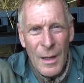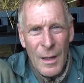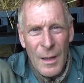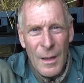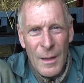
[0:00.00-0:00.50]

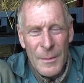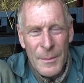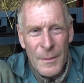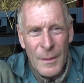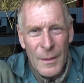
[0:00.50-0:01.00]
So
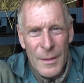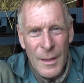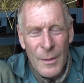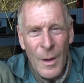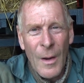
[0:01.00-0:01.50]

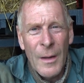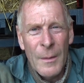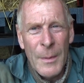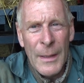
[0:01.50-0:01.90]
I'm going to